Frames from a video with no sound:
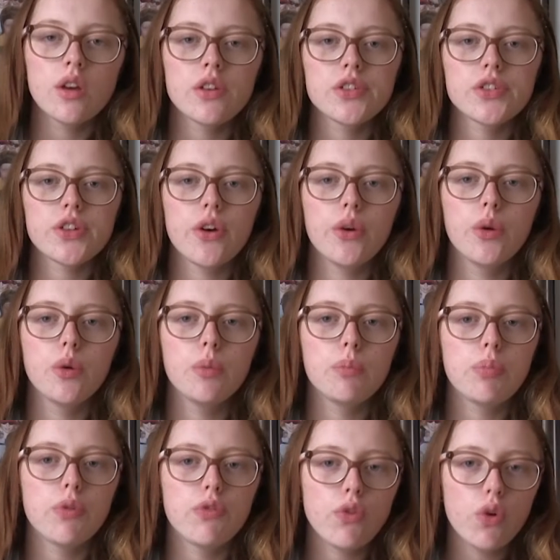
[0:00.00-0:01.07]
So
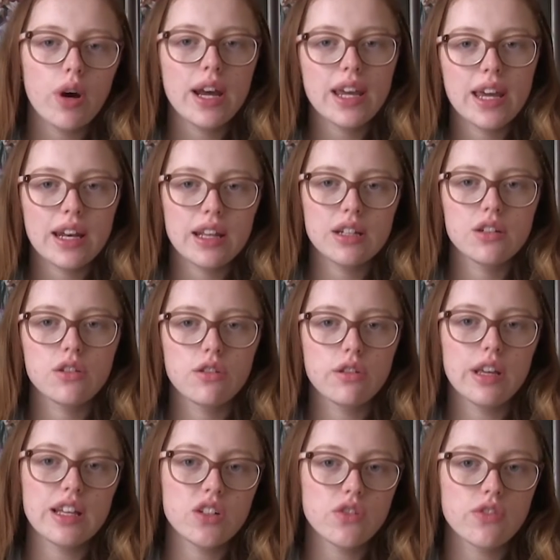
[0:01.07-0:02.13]
before I get into
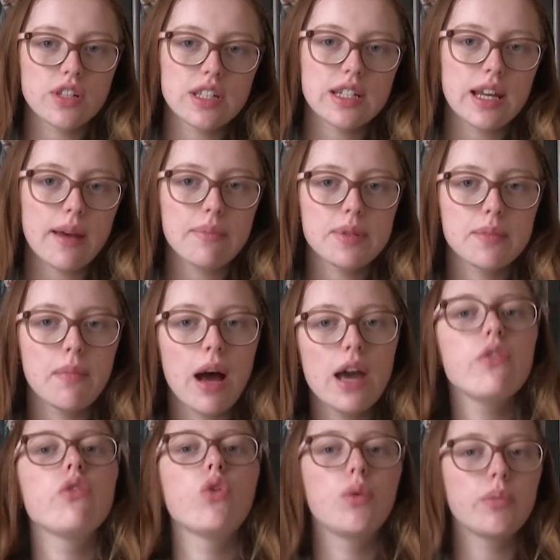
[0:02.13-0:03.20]
each of the steps, my
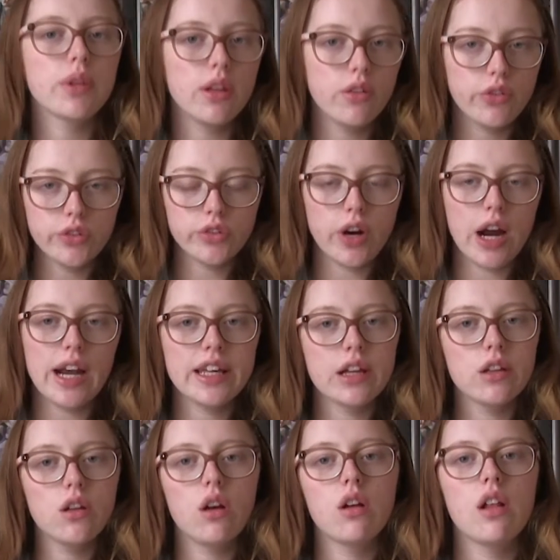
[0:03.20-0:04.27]
formula for writing a
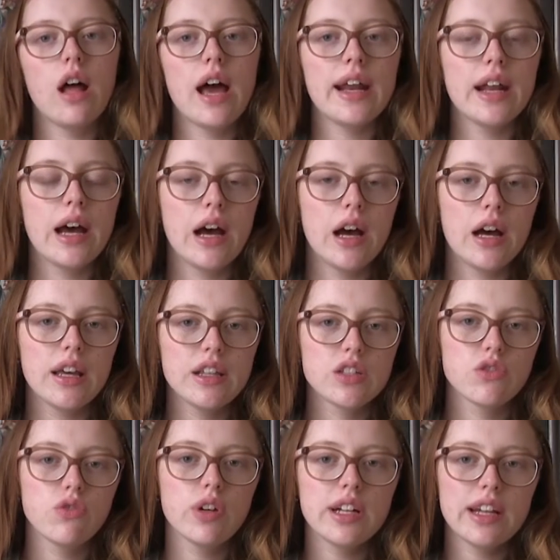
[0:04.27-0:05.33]
logline
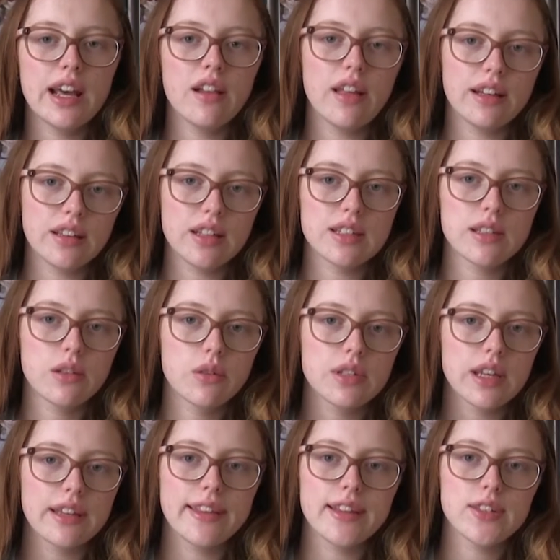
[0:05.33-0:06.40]
is written out like this. It looks
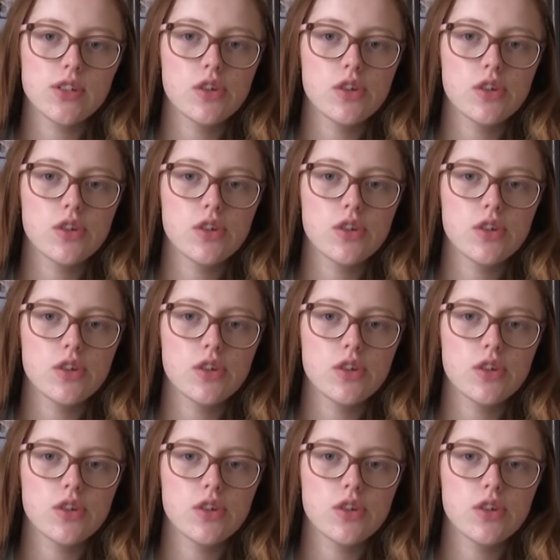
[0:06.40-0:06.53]
like this.